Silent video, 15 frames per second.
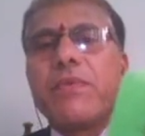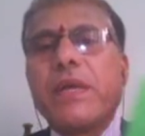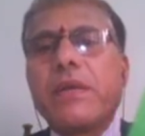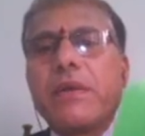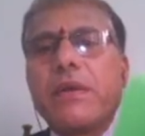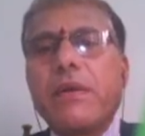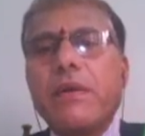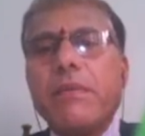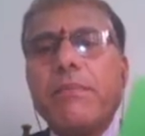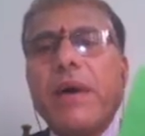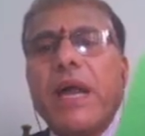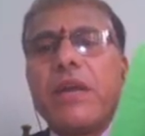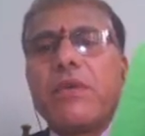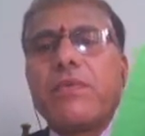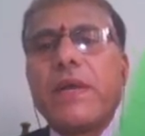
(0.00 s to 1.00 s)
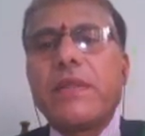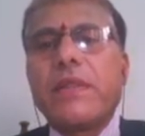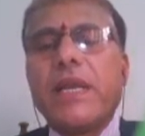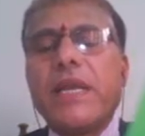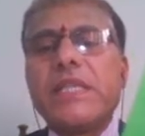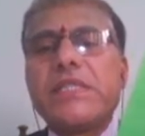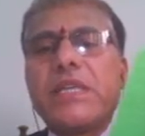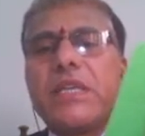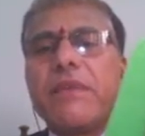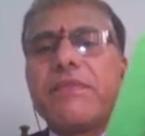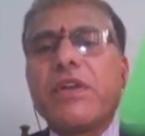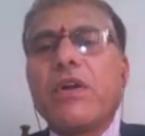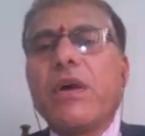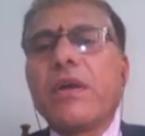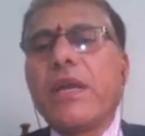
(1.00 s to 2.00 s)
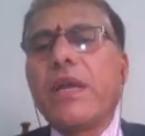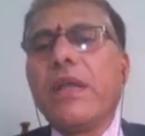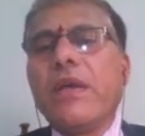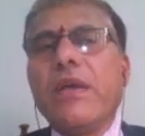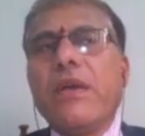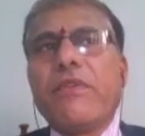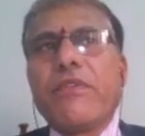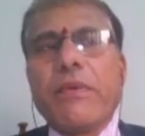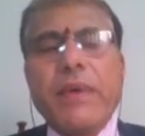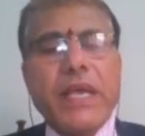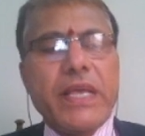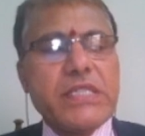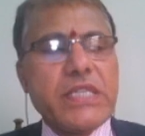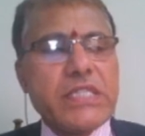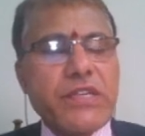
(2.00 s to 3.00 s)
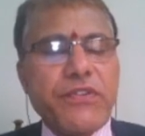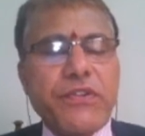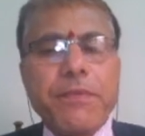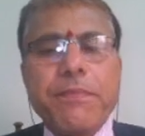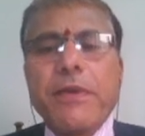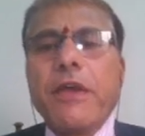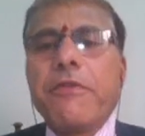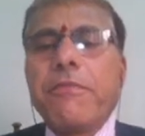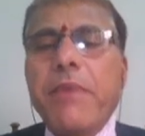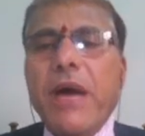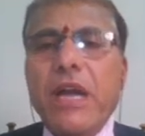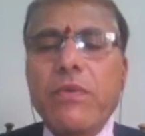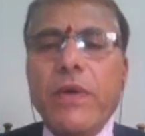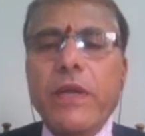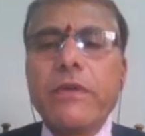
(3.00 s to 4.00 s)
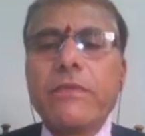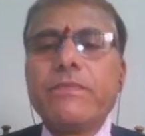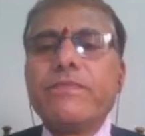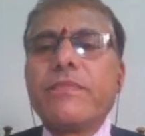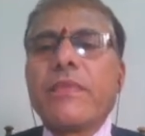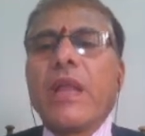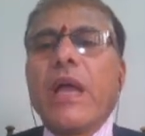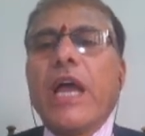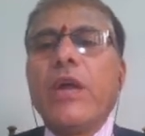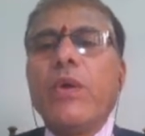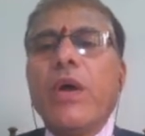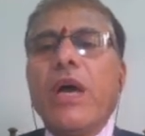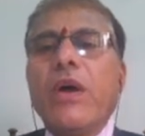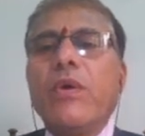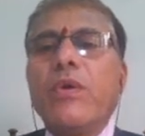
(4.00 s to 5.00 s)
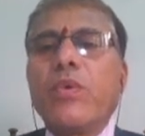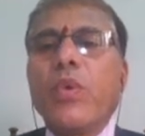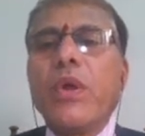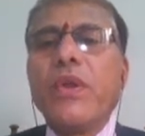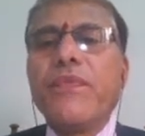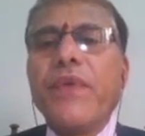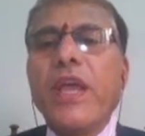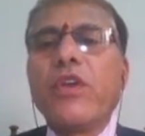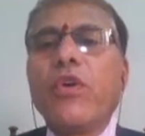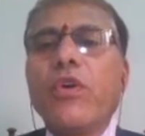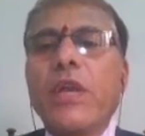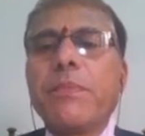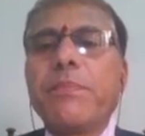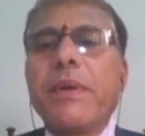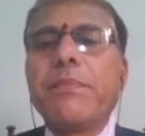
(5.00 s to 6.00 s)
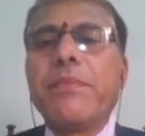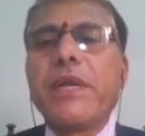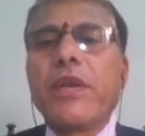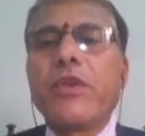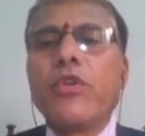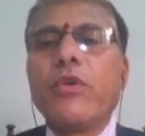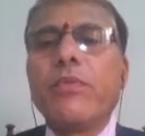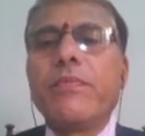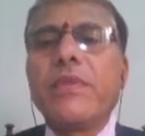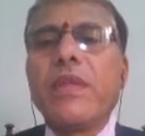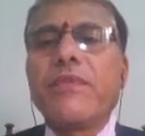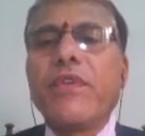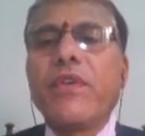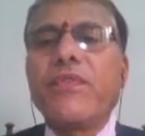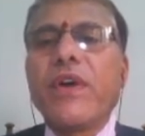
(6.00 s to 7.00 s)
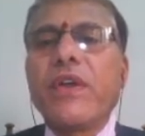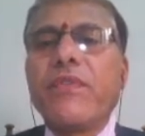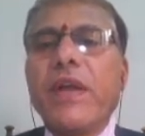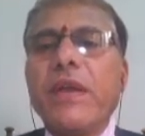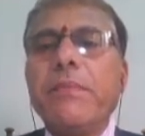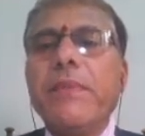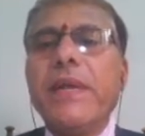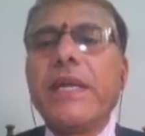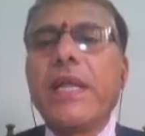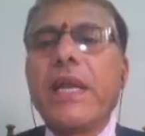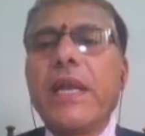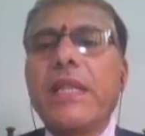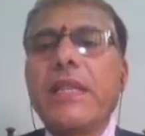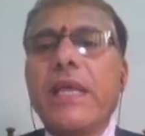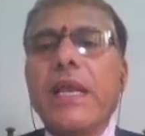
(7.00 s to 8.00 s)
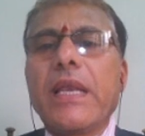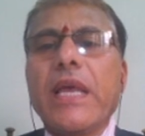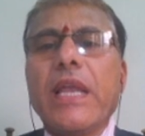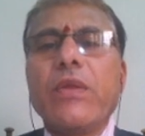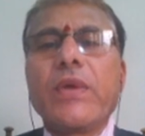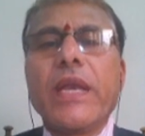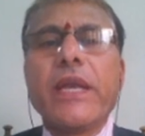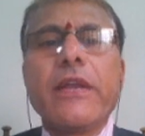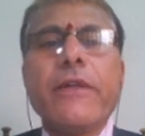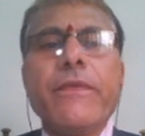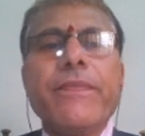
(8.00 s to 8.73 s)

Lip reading: 1. The density of the concrete from IS 875 part 1. I have to have 25 kilonewton per meter cube. Therefore, for 1 meter length, I'll calculate.